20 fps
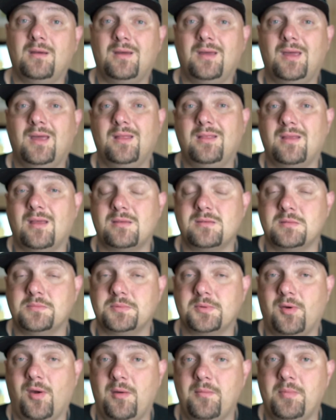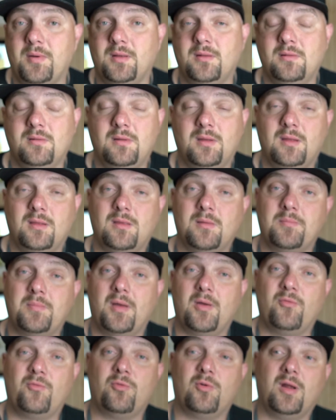hit that subscribe button, hit the
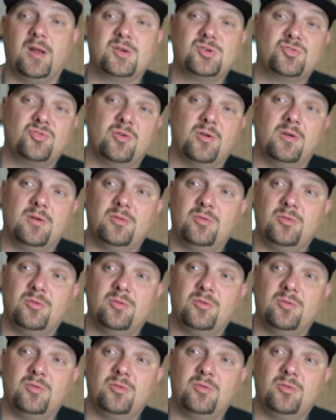bell for extra